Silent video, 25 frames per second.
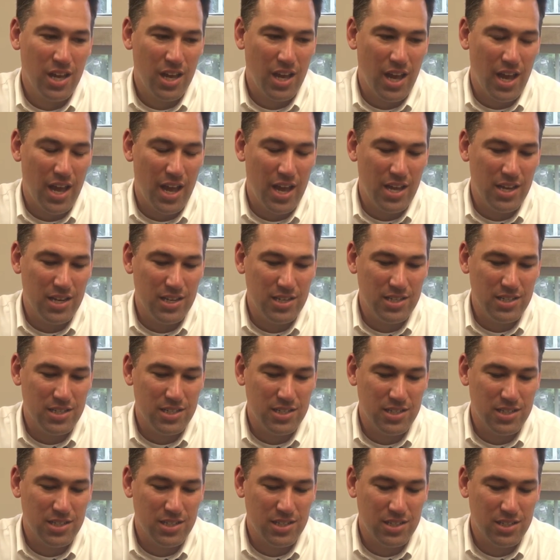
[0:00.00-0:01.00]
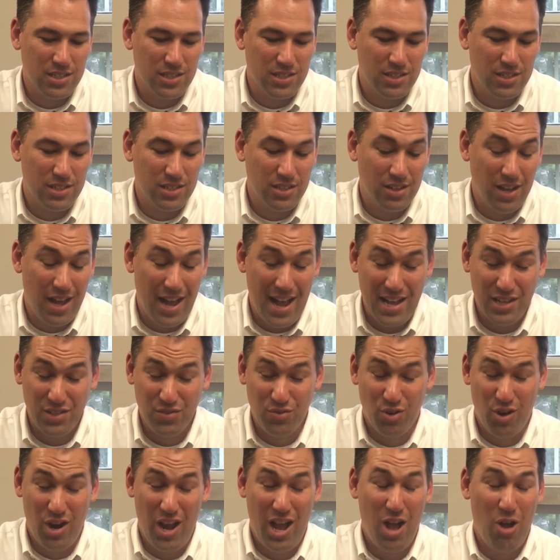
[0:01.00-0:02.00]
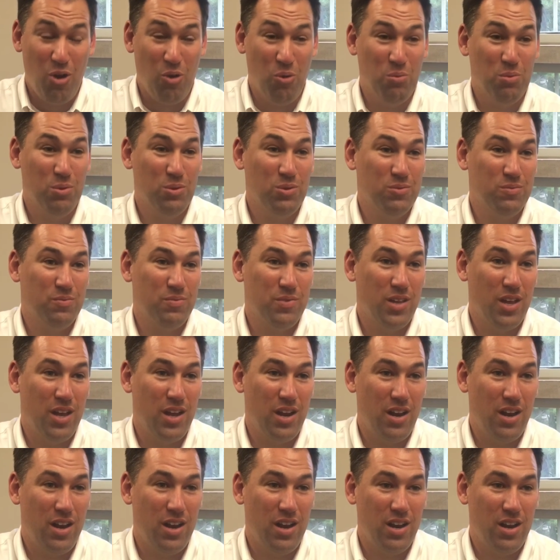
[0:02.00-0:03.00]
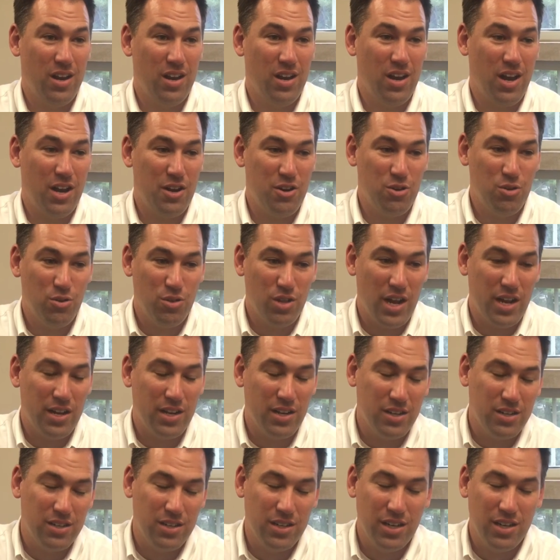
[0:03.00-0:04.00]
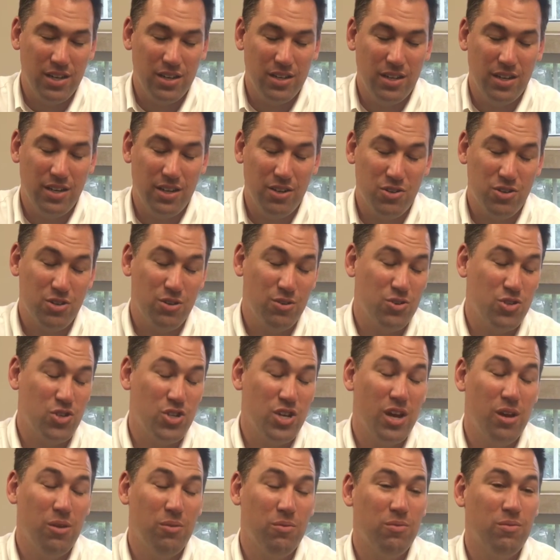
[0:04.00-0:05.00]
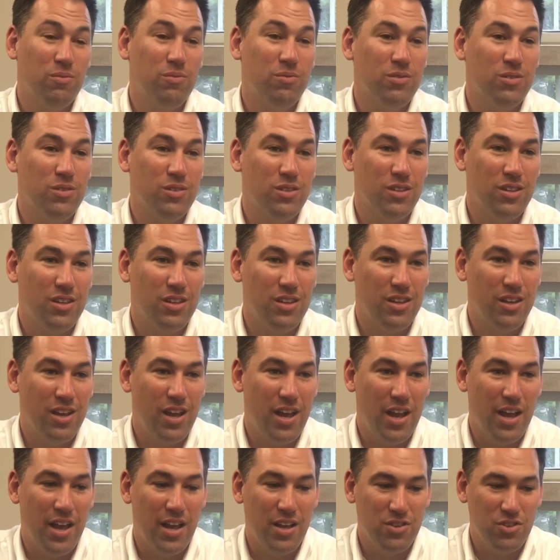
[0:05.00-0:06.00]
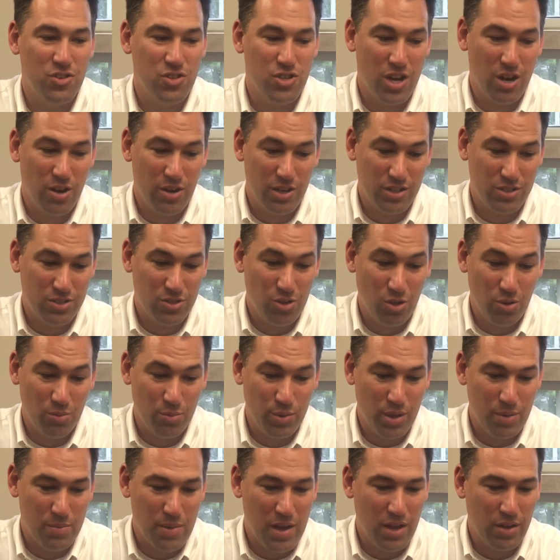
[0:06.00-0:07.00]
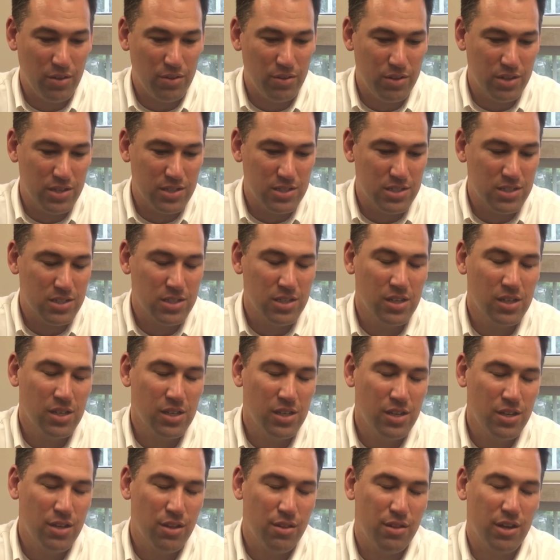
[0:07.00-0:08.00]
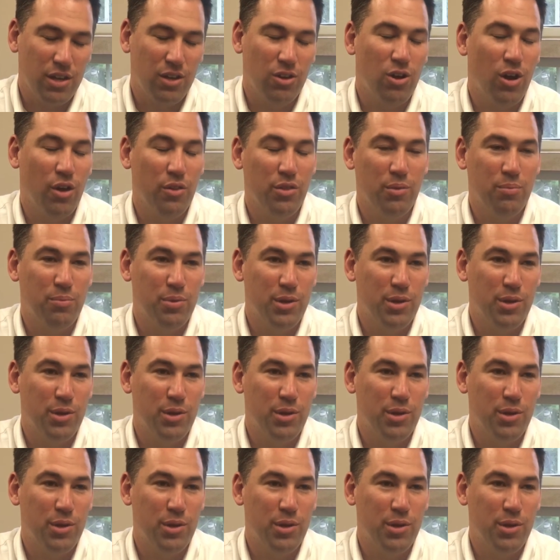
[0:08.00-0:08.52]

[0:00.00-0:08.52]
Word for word: And I asked for help. And I knew that I needed to get an internship. And Jerry told me about this thing called the